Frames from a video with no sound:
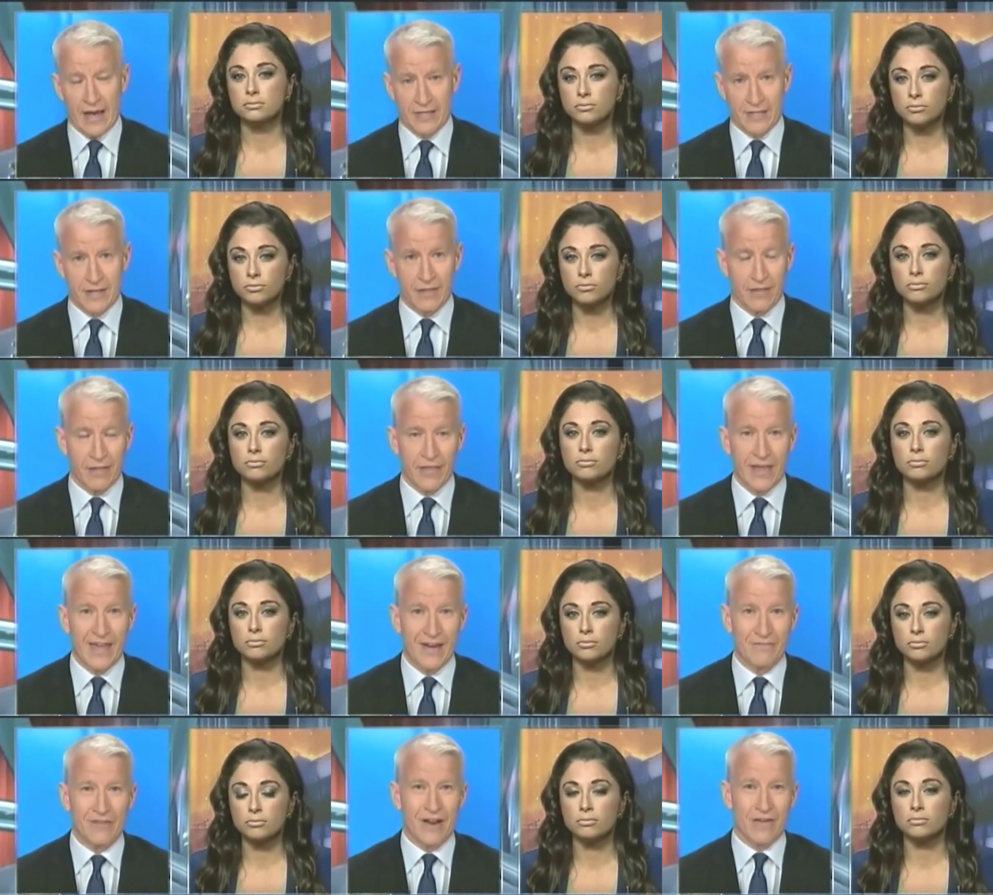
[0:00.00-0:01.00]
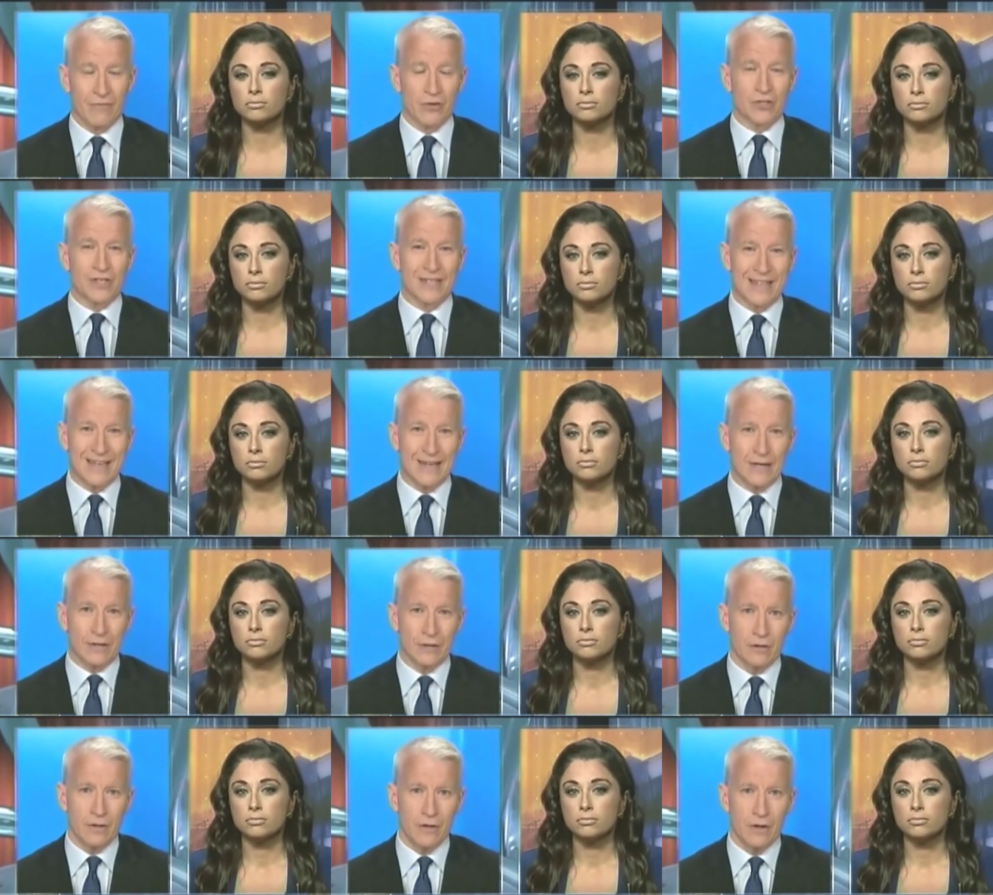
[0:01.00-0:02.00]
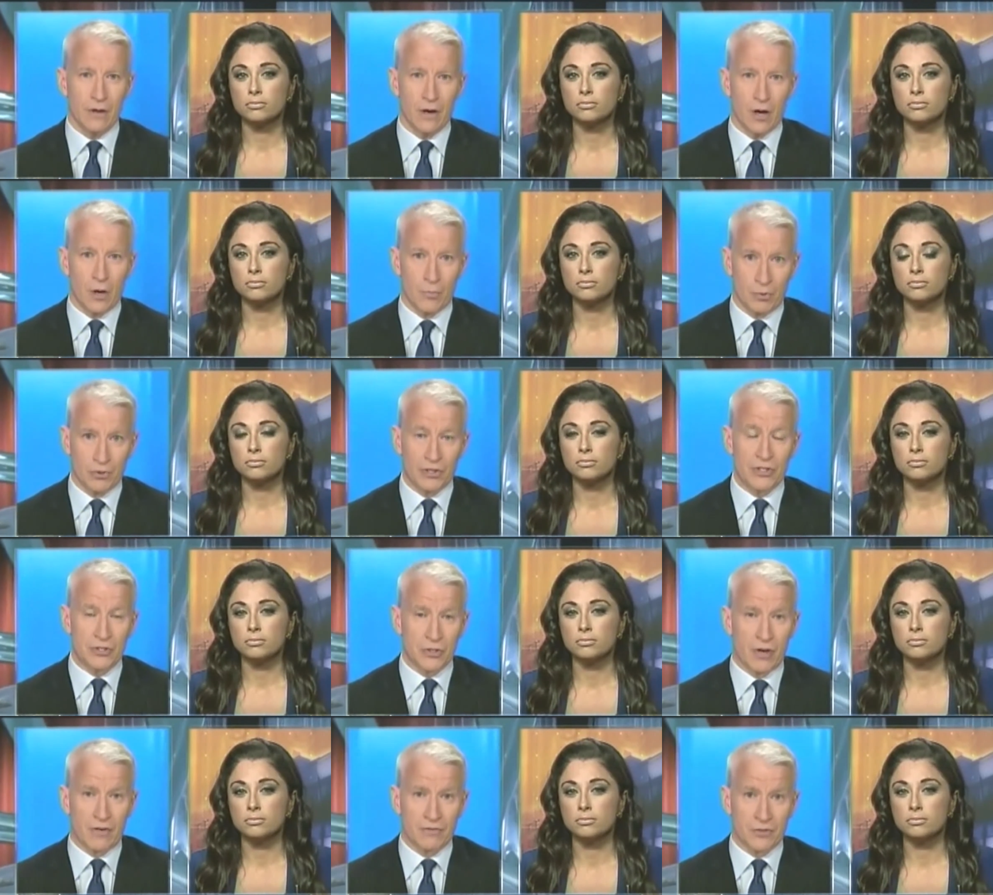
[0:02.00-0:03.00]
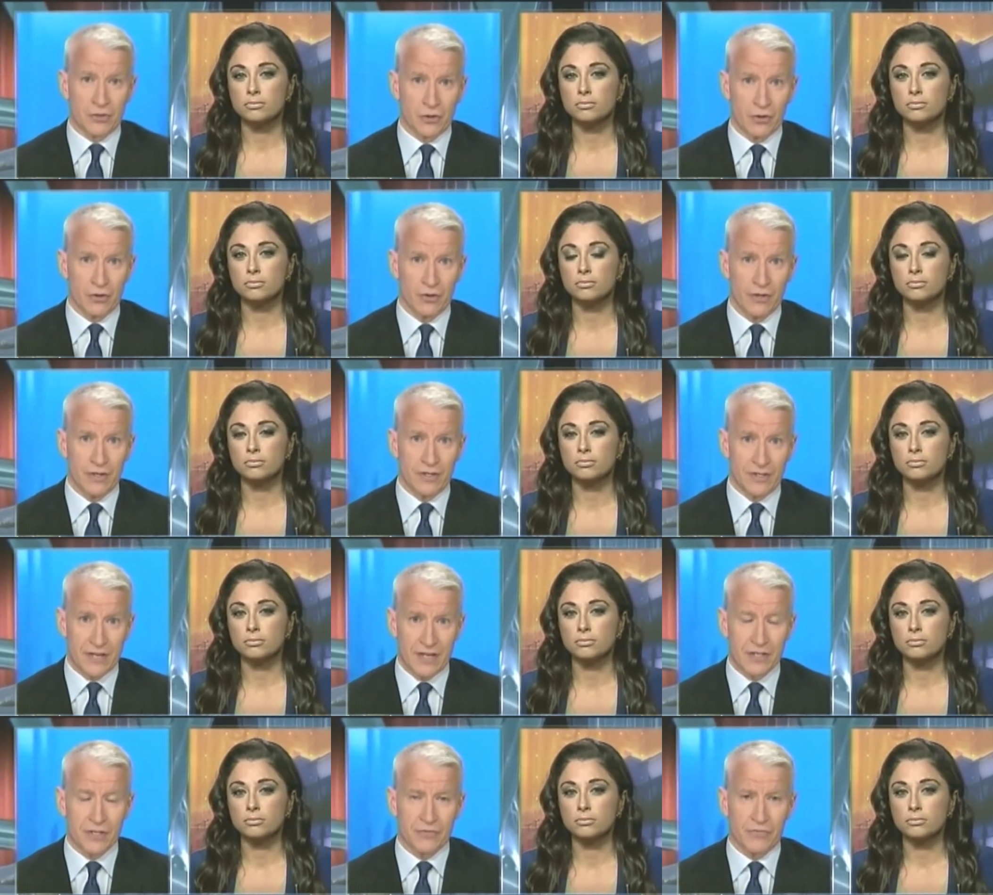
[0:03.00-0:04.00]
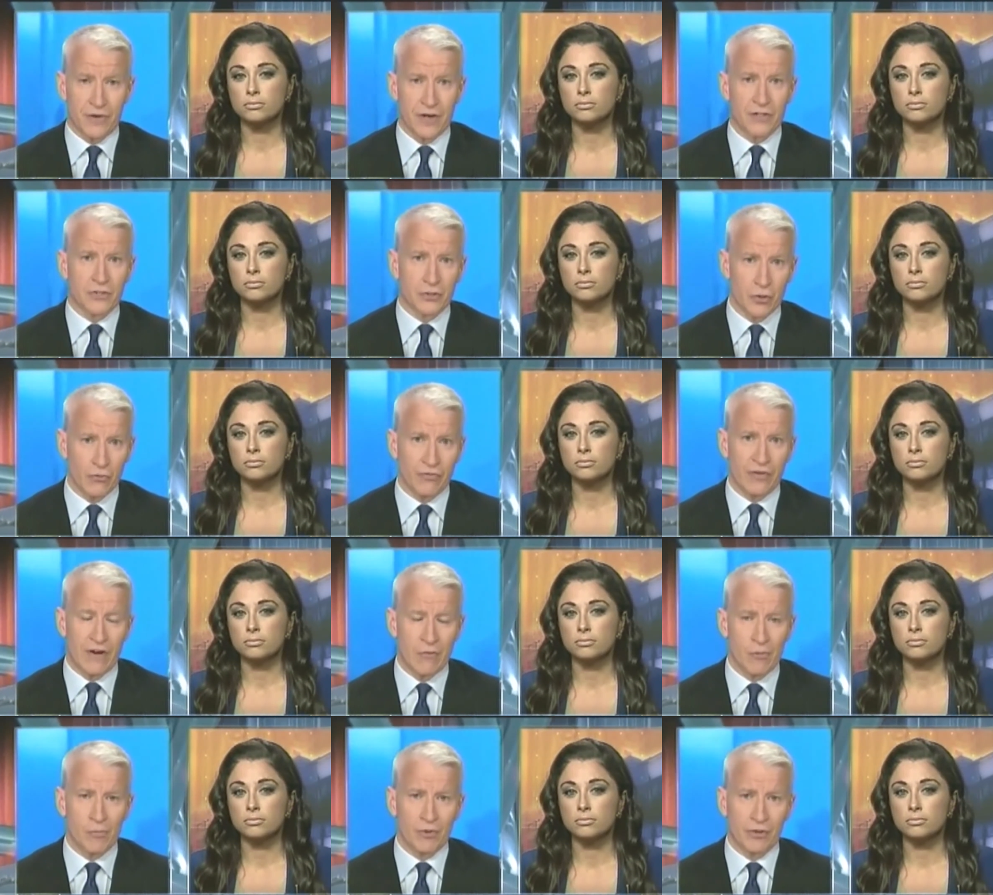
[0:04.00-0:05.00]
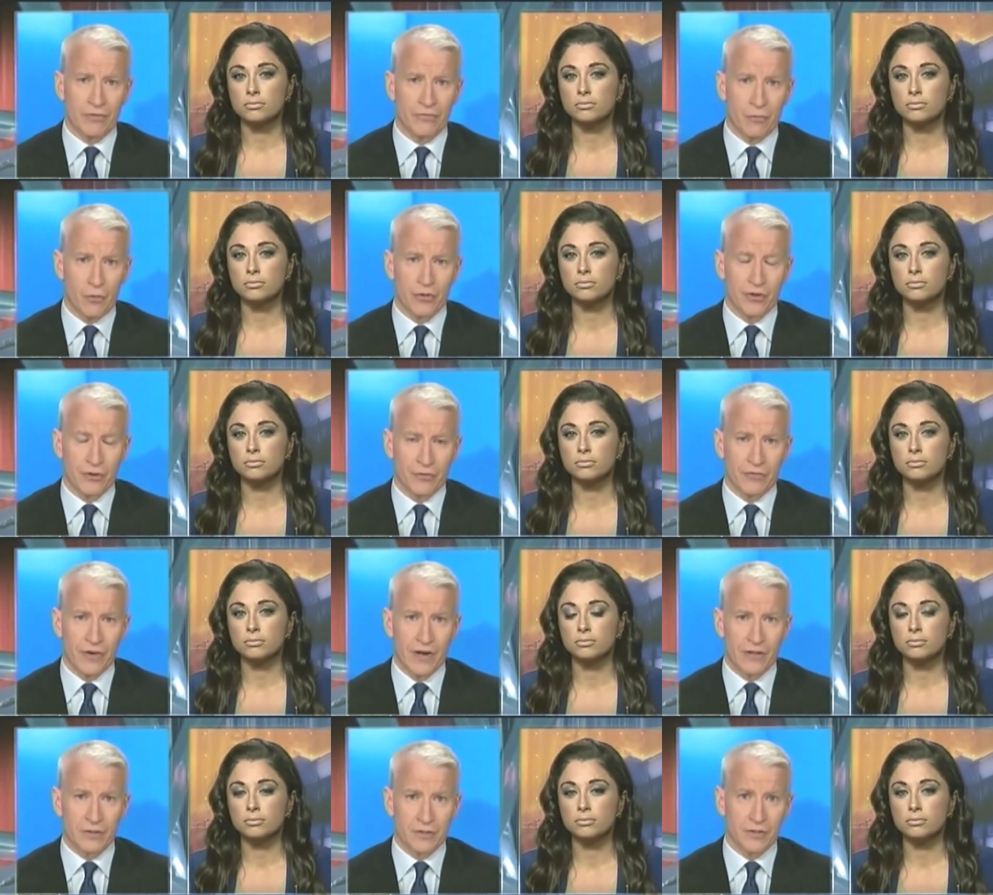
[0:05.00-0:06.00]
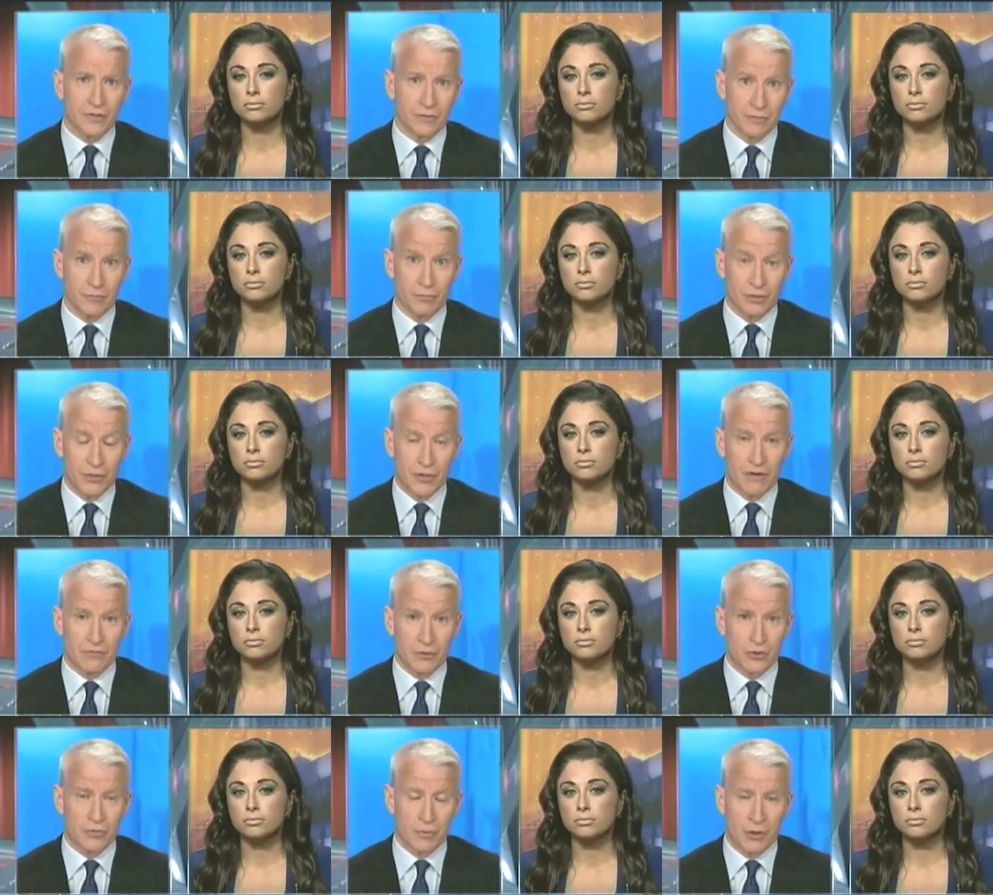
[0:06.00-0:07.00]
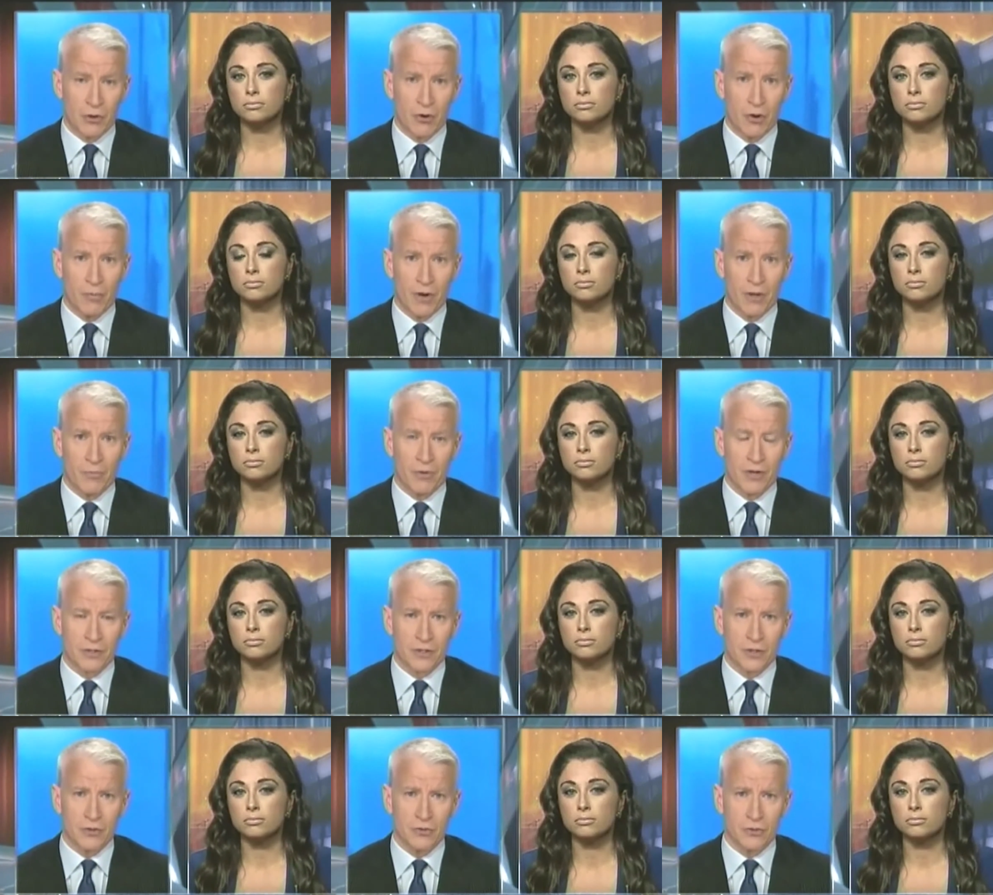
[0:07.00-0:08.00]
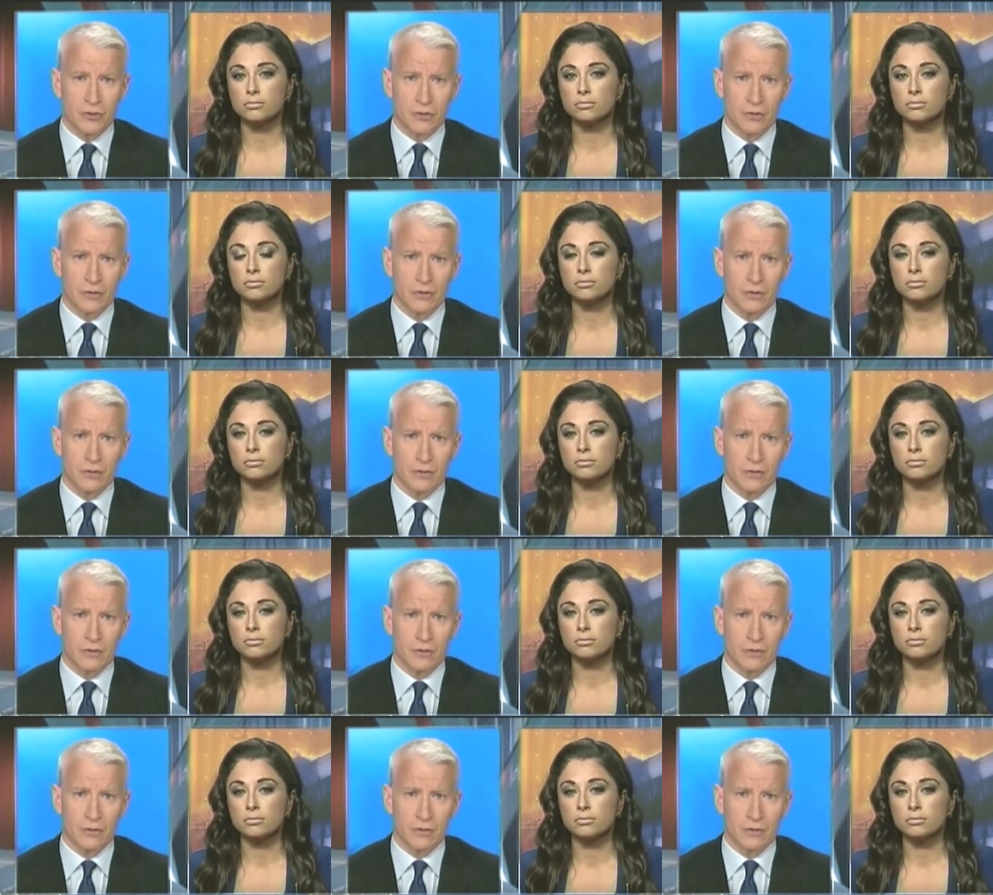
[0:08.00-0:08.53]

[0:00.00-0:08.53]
Speaker 1: has said that they have never seen a police officer testify so favorably for the defense. A police officer has been called by the prosecution.